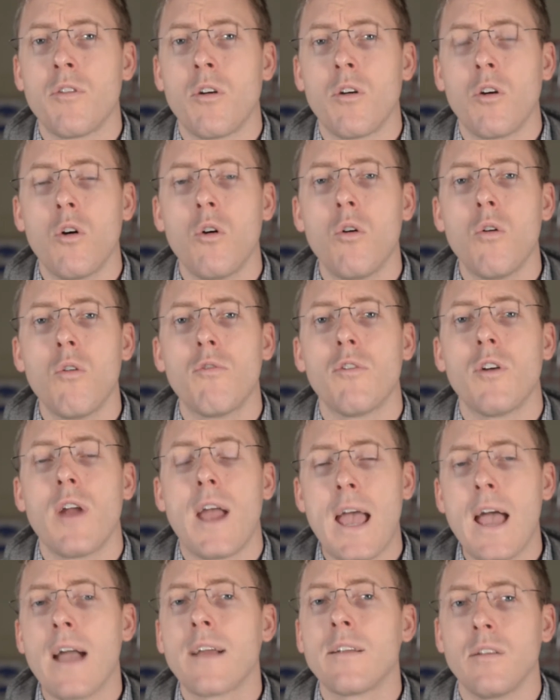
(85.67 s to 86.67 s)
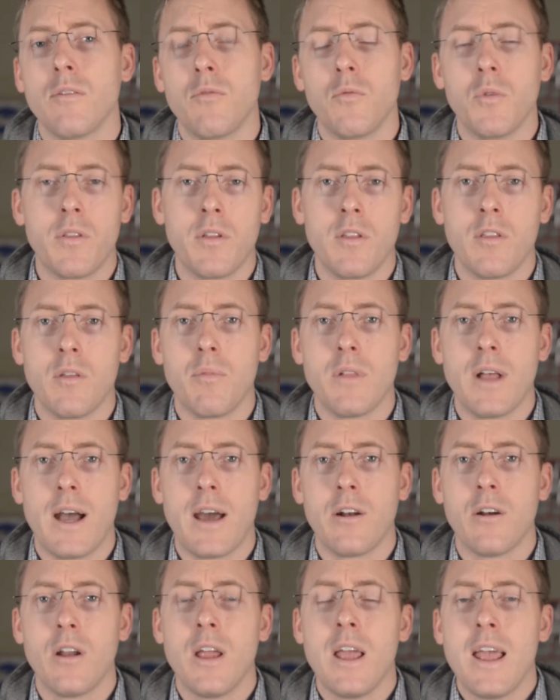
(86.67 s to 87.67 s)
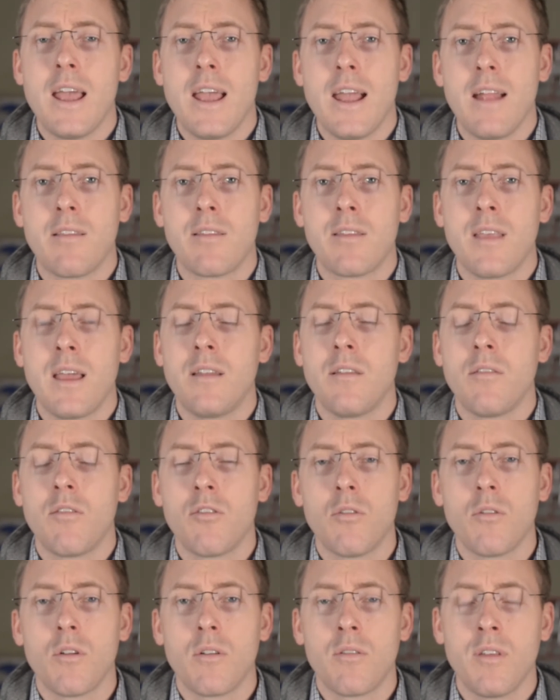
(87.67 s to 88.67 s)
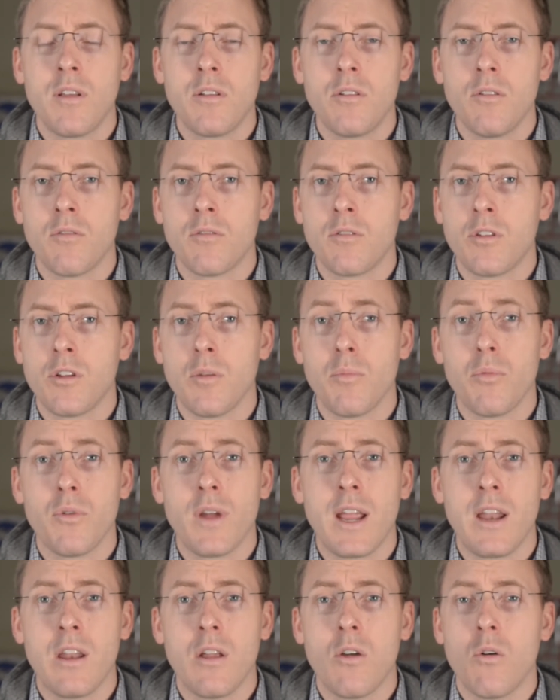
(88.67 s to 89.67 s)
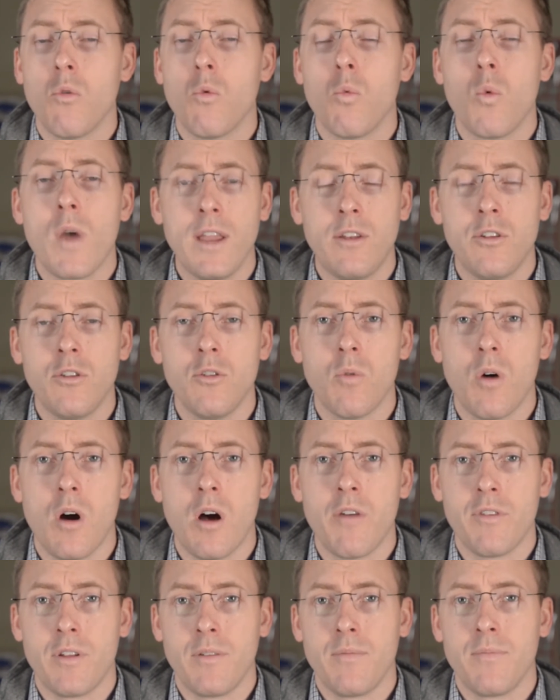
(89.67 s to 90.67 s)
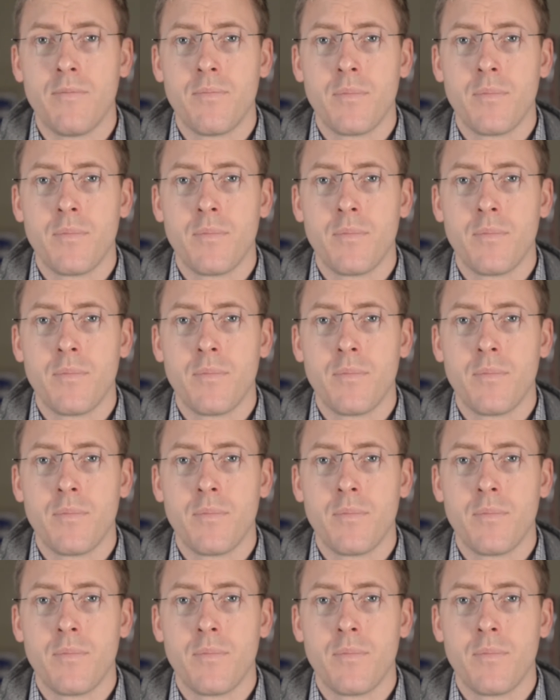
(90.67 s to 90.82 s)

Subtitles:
are overactive within the bladder and send signals to your brain way too often.